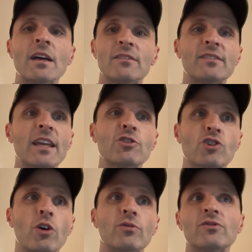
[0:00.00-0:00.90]
Zay
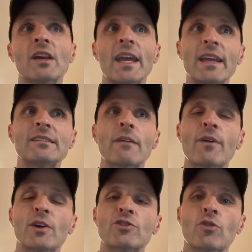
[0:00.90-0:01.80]
Jones is a
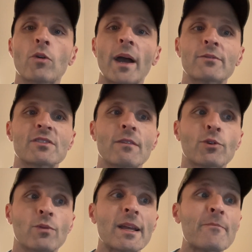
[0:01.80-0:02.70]
very strong wide
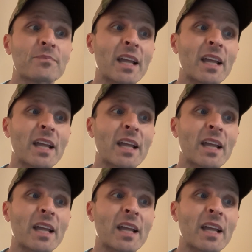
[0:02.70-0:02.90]
receiver three.